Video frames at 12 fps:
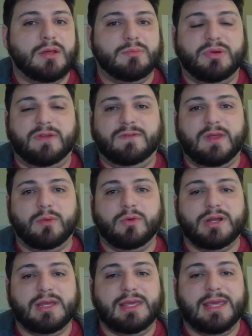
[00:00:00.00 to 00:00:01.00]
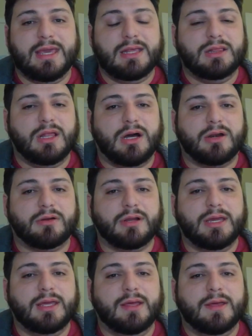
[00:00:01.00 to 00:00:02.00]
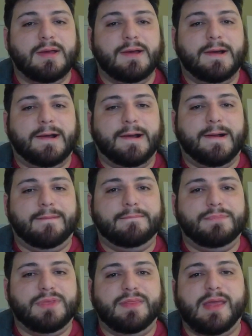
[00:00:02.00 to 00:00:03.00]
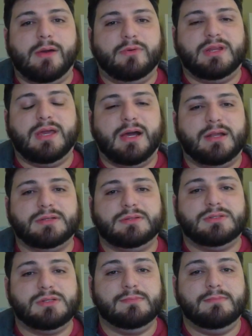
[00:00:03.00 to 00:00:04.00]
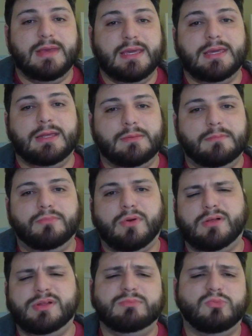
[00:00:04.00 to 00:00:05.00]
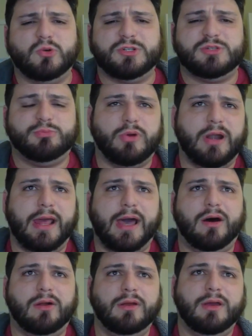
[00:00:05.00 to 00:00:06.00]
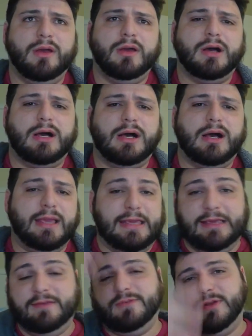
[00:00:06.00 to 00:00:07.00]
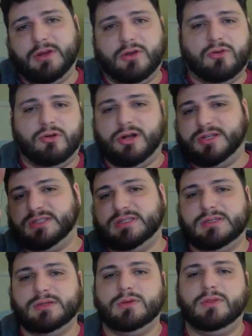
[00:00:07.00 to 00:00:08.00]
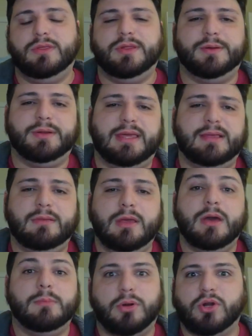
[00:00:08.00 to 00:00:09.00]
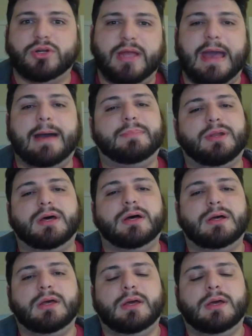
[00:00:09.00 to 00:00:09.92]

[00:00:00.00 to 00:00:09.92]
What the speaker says: But if they were to get lottery, then that would kind of make it probably more spread out, even across the per capita,